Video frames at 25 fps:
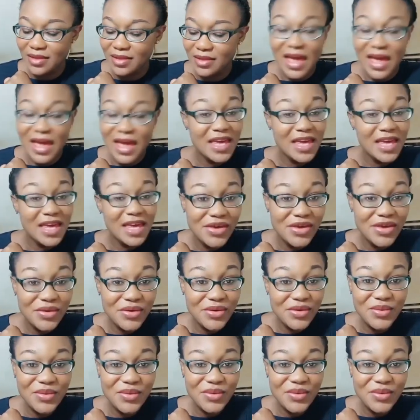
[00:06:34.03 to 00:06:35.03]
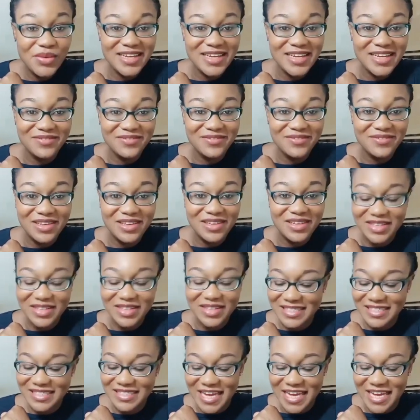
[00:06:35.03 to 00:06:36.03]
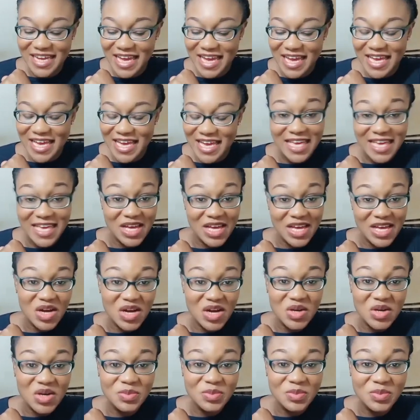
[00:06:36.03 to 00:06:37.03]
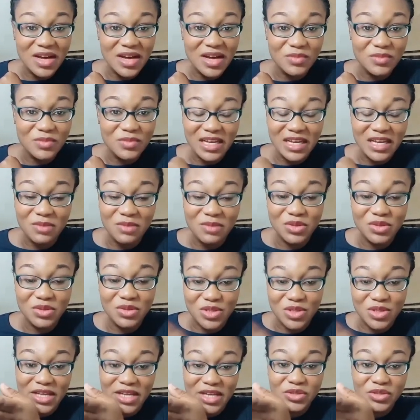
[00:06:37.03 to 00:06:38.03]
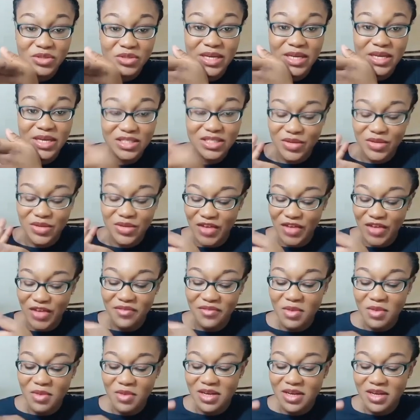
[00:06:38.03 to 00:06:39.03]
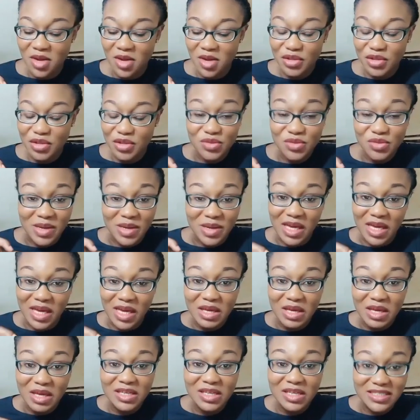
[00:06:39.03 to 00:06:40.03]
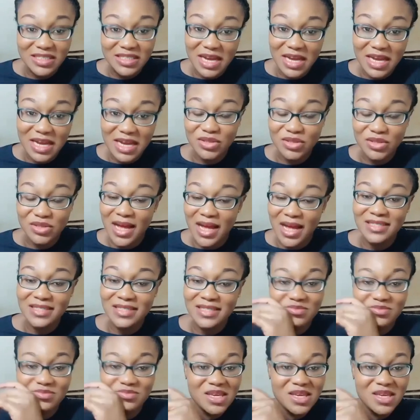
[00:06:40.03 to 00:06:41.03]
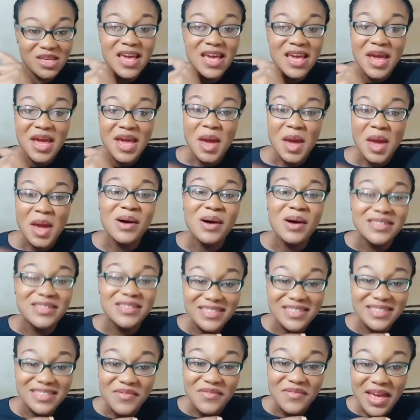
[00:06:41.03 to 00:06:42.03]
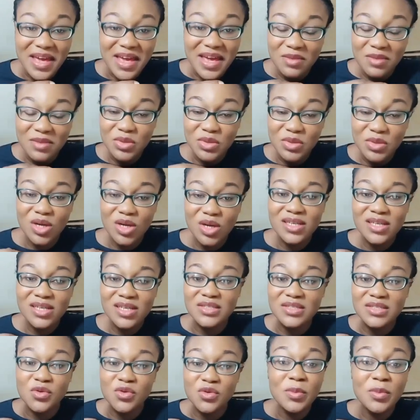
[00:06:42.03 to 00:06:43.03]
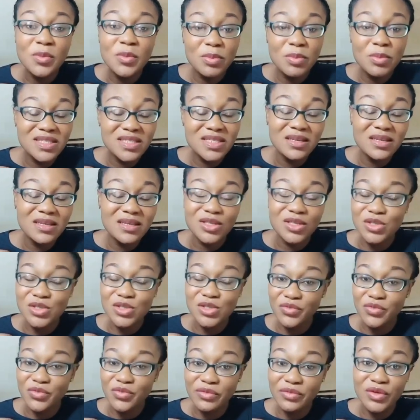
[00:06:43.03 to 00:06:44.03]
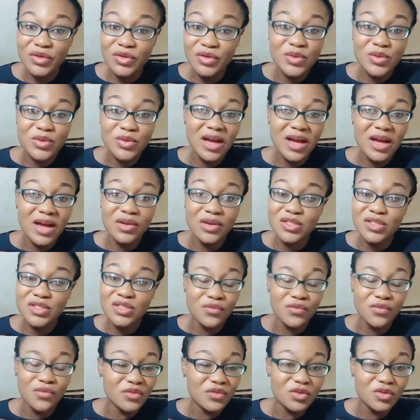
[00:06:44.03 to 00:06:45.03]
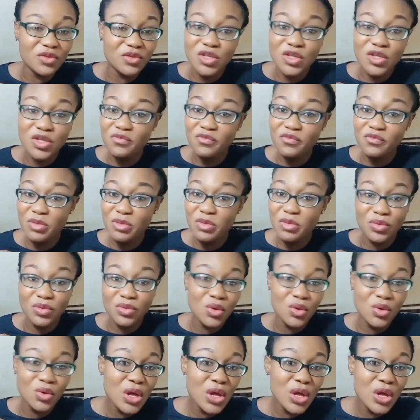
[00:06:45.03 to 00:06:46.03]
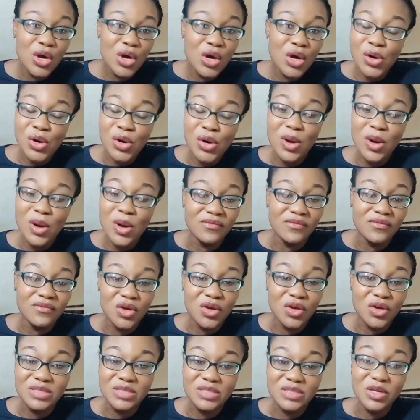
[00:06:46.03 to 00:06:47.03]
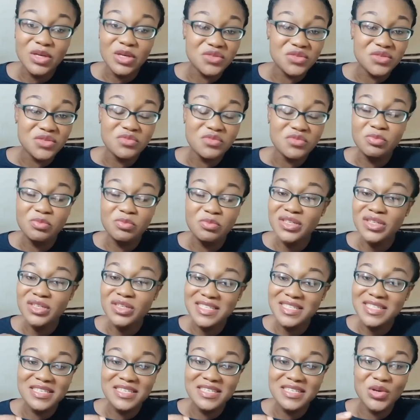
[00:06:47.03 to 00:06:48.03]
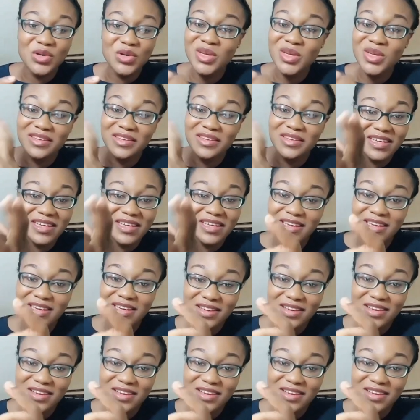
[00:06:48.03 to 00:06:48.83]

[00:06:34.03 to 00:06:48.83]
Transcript: Thank you and have a lovely day. Hope I've been able to address for everyone coming to my DM to ask me about the cervical mucus. We'll be posting lots of reviews. We have lots of reviews of people who have not, because we'll be posting only